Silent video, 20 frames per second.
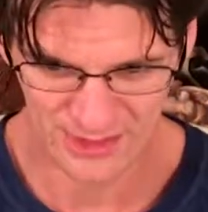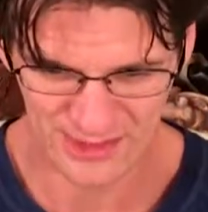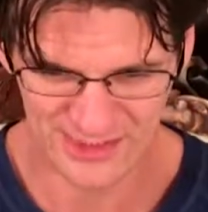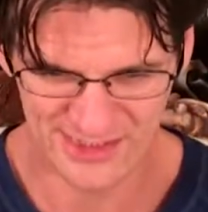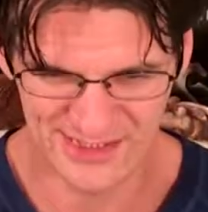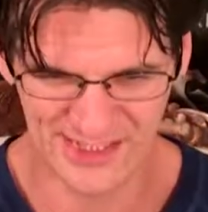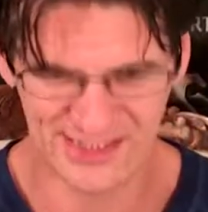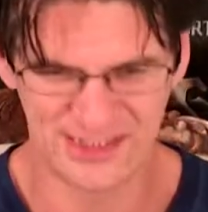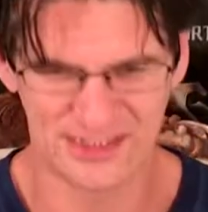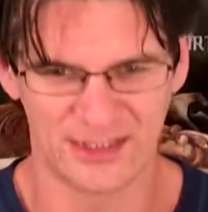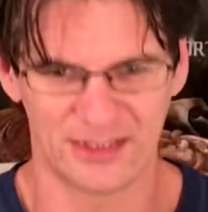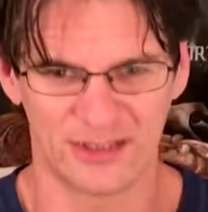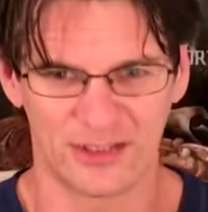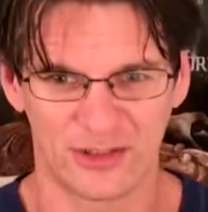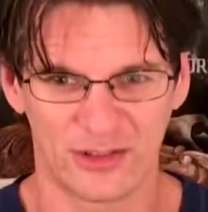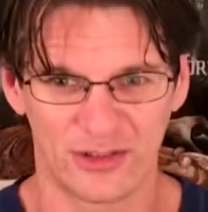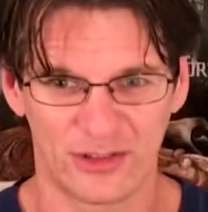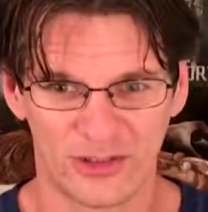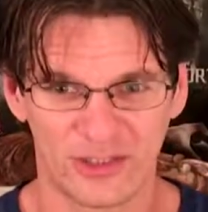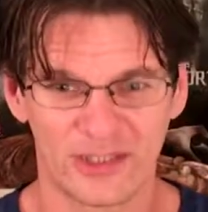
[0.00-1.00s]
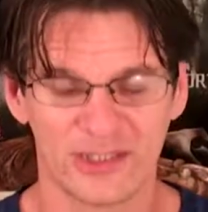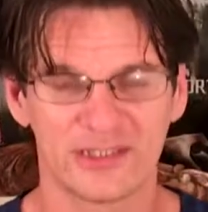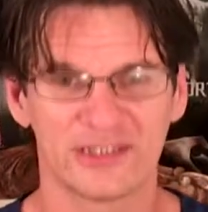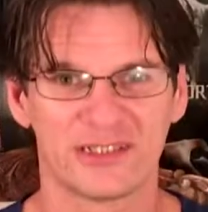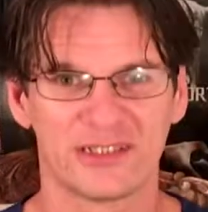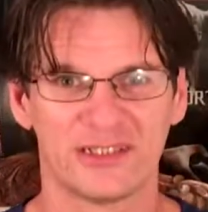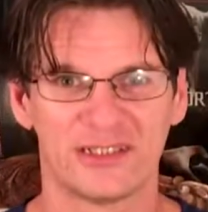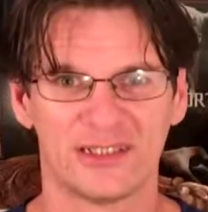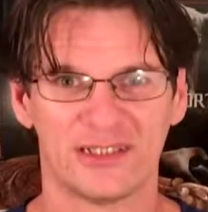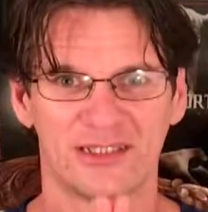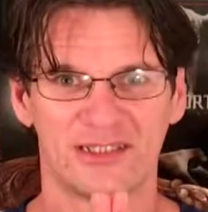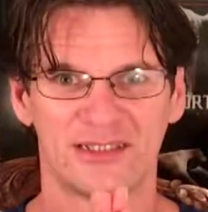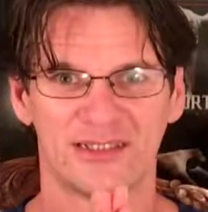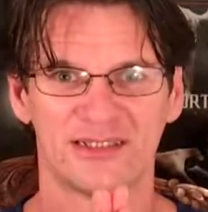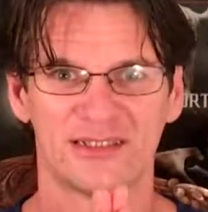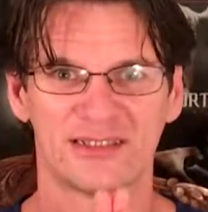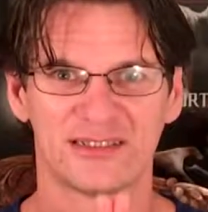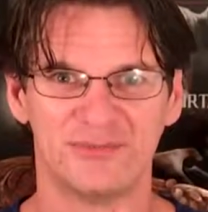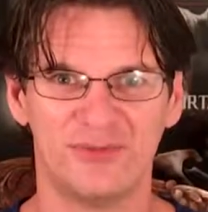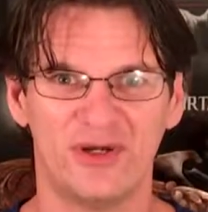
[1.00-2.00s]
Does it hurt
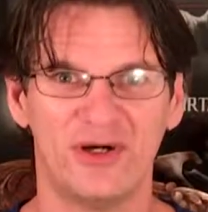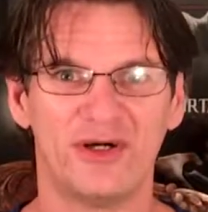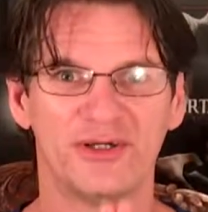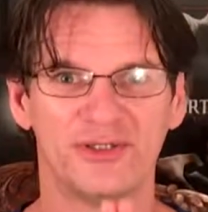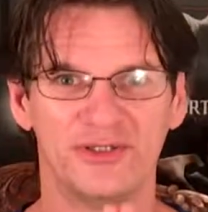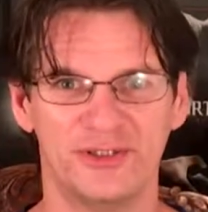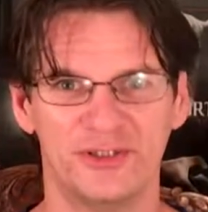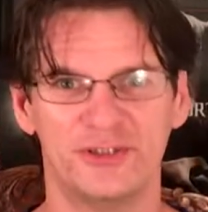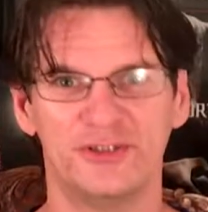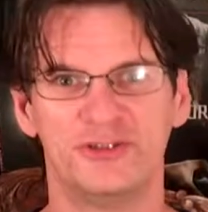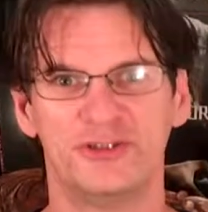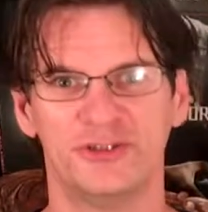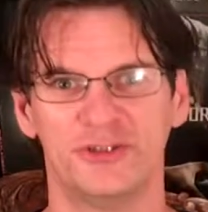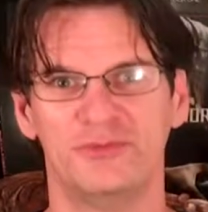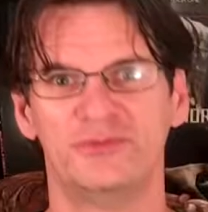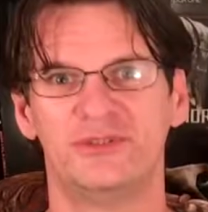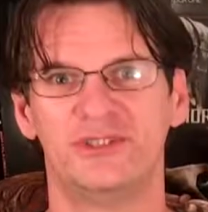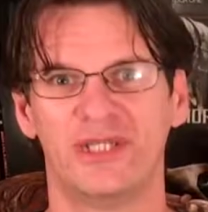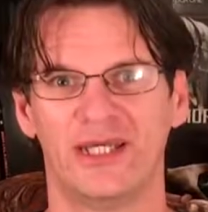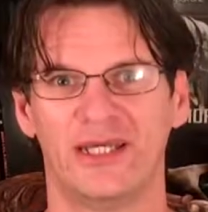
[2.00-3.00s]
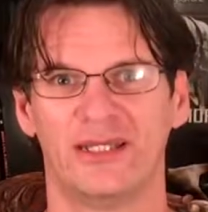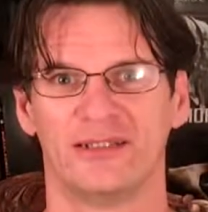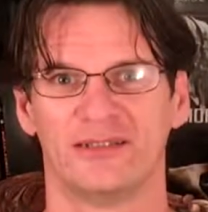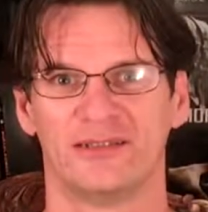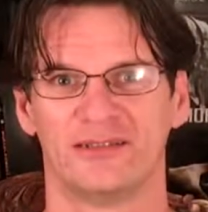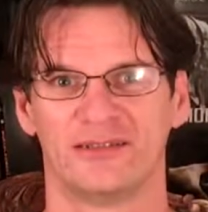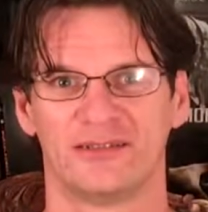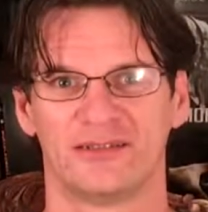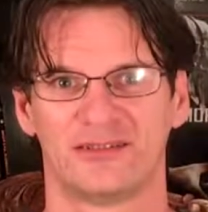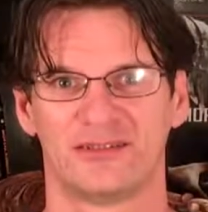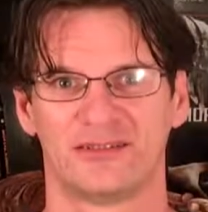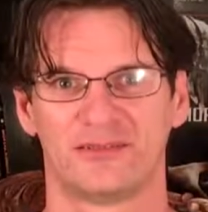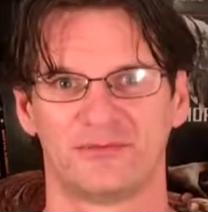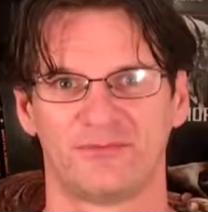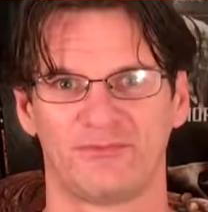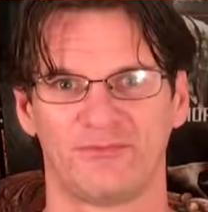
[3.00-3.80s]
small YouTube channels?